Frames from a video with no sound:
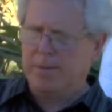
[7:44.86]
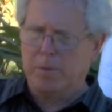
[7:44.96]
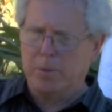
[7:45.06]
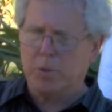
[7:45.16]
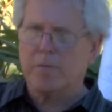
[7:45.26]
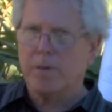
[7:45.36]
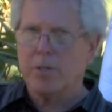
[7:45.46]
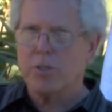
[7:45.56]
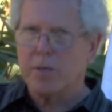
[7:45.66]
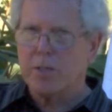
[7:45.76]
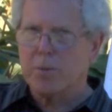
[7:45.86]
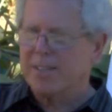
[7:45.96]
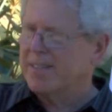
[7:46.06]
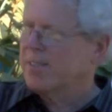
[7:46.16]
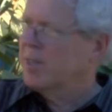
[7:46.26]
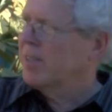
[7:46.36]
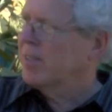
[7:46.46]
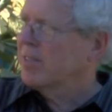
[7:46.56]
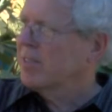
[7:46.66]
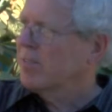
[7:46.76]
which was very strange because none of
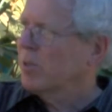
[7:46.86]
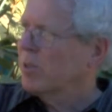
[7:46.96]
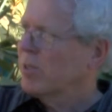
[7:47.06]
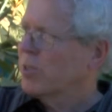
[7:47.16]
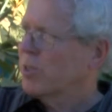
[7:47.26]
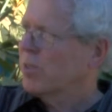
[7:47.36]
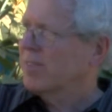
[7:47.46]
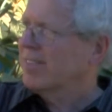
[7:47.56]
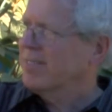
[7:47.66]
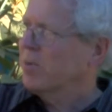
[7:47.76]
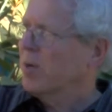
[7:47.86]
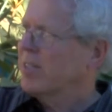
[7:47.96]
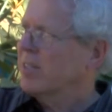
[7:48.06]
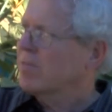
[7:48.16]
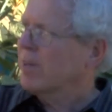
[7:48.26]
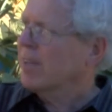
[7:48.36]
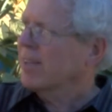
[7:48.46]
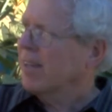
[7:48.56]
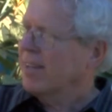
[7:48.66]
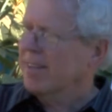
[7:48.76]
the other folders were identified
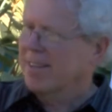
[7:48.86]
like that.